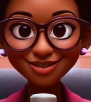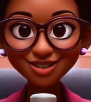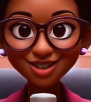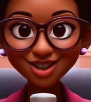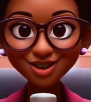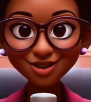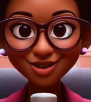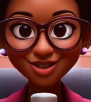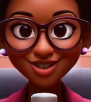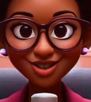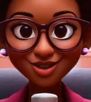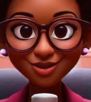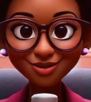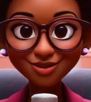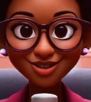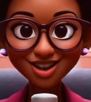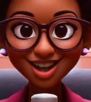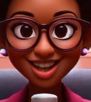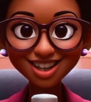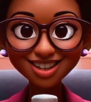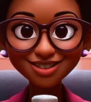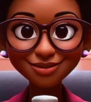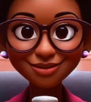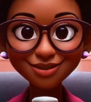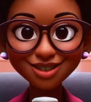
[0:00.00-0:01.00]
Those who
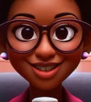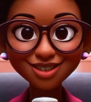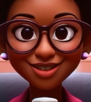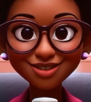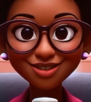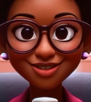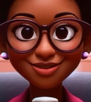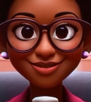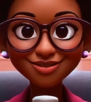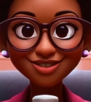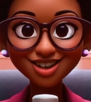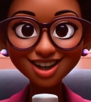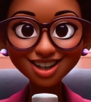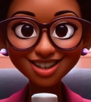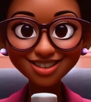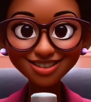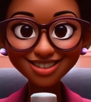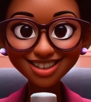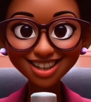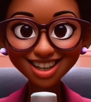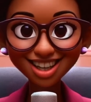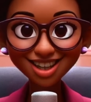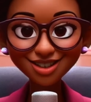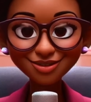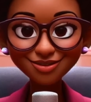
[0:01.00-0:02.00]
find me find
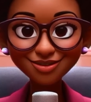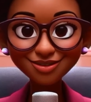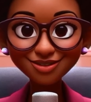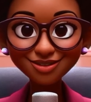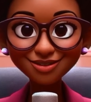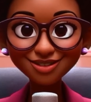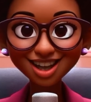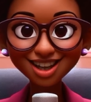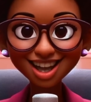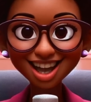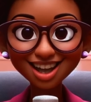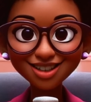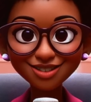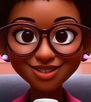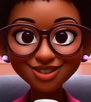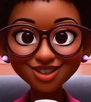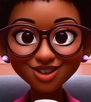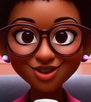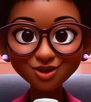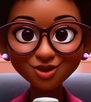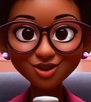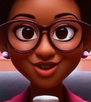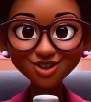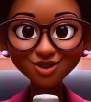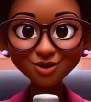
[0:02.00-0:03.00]
life, and the
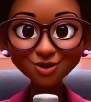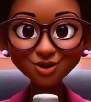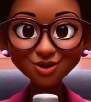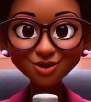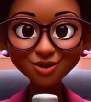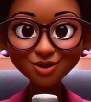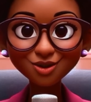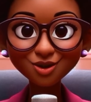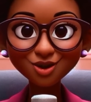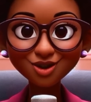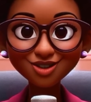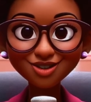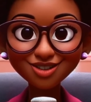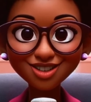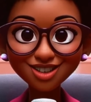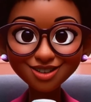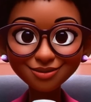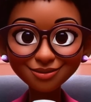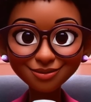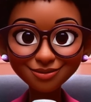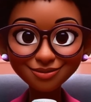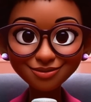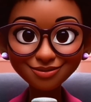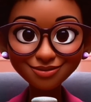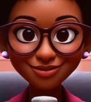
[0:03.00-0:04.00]
Lord will reward
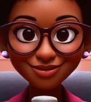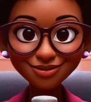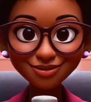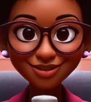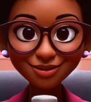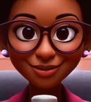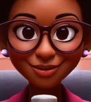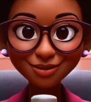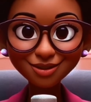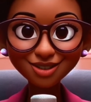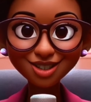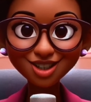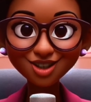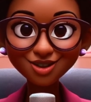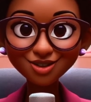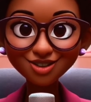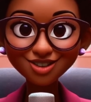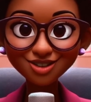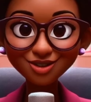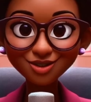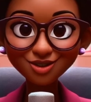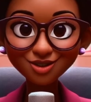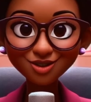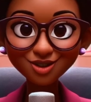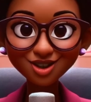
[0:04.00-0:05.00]
them. But
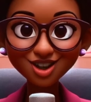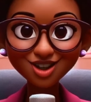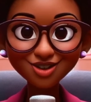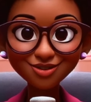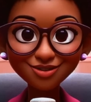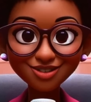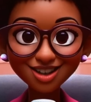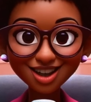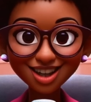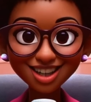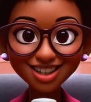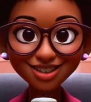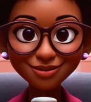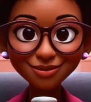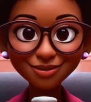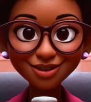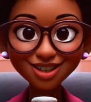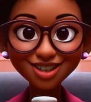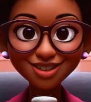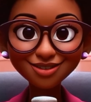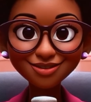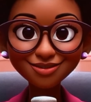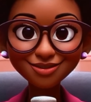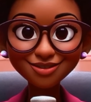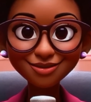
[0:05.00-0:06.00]
those who do not find
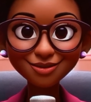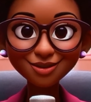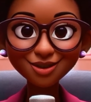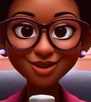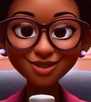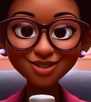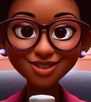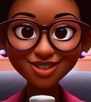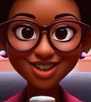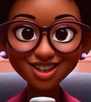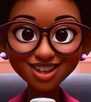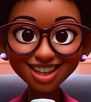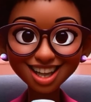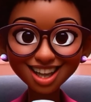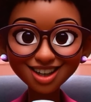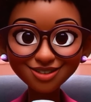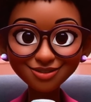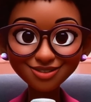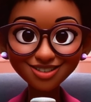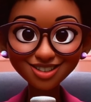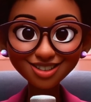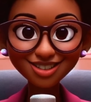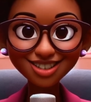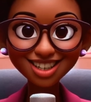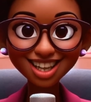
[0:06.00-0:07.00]
me put their
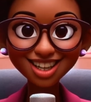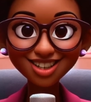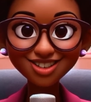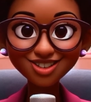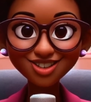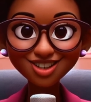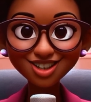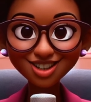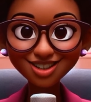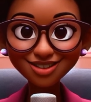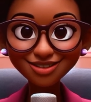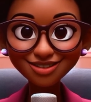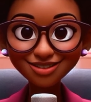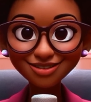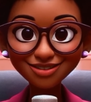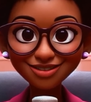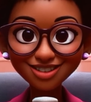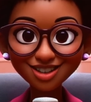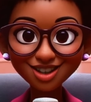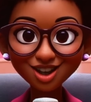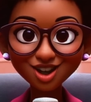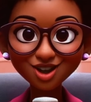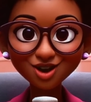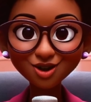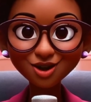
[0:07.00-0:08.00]
lives in danger.
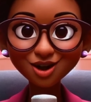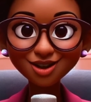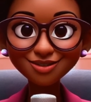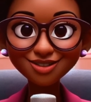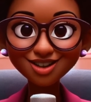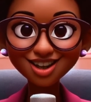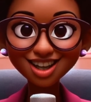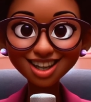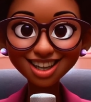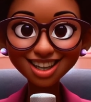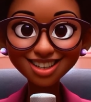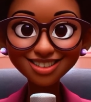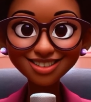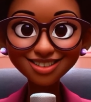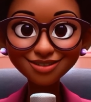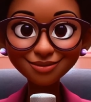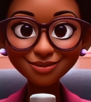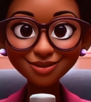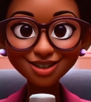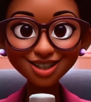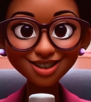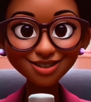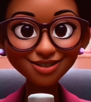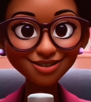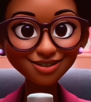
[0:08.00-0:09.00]
Whoever hates
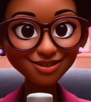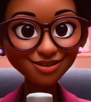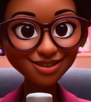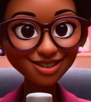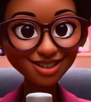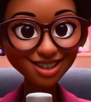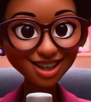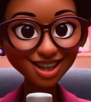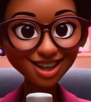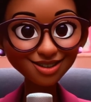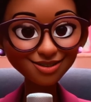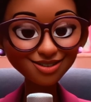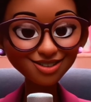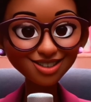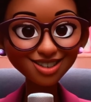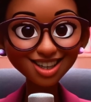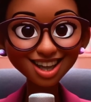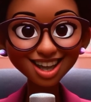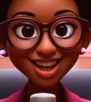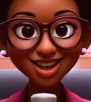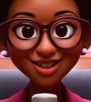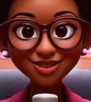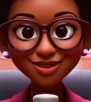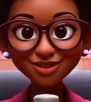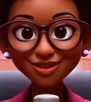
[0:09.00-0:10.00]
me loves
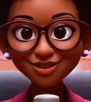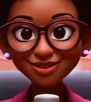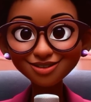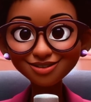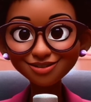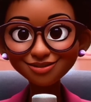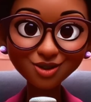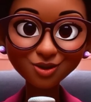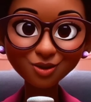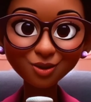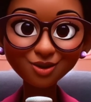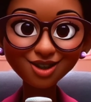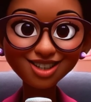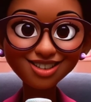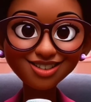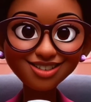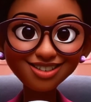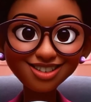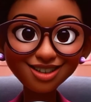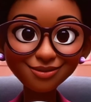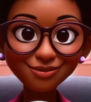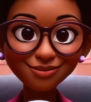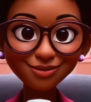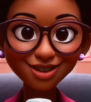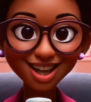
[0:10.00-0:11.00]
death.
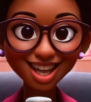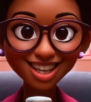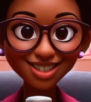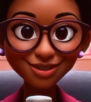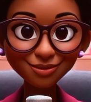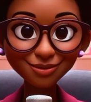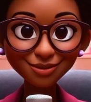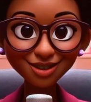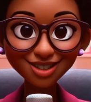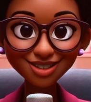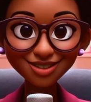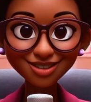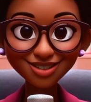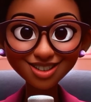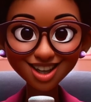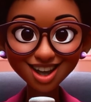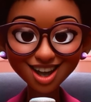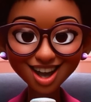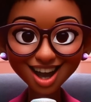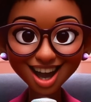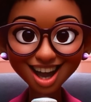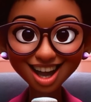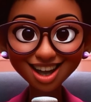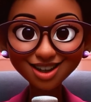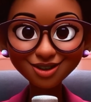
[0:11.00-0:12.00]
Wisdom has built
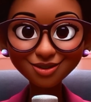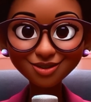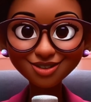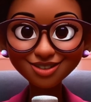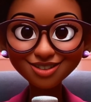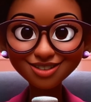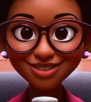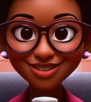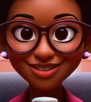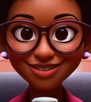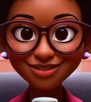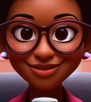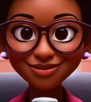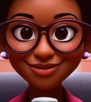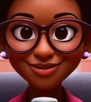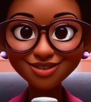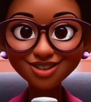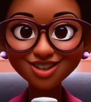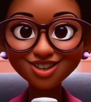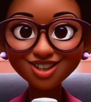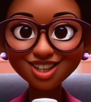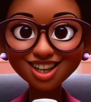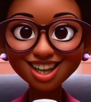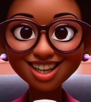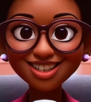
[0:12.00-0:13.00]
her house.
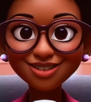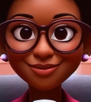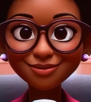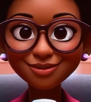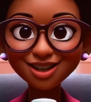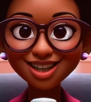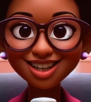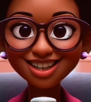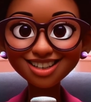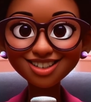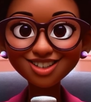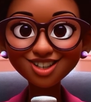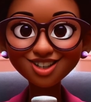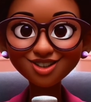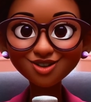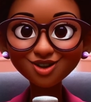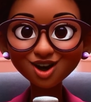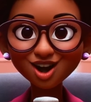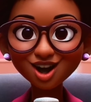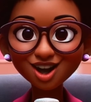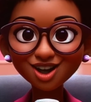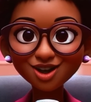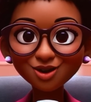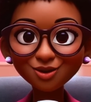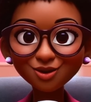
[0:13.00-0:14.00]
She has made it
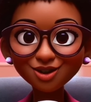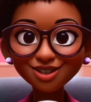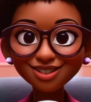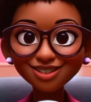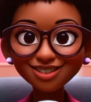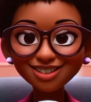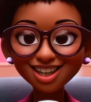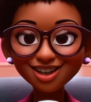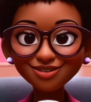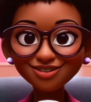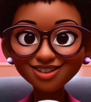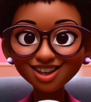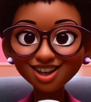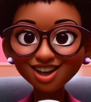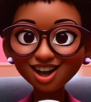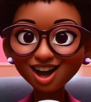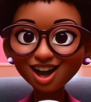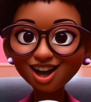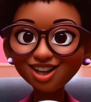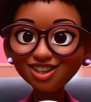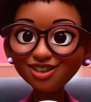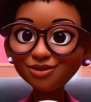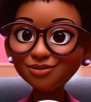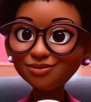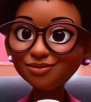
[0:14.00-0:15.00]
strong with 7
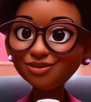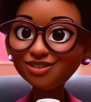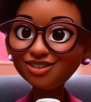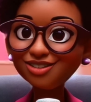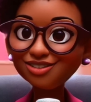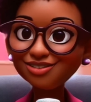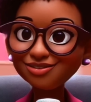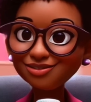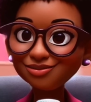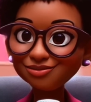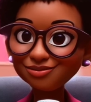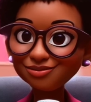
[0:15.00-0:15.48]
columns.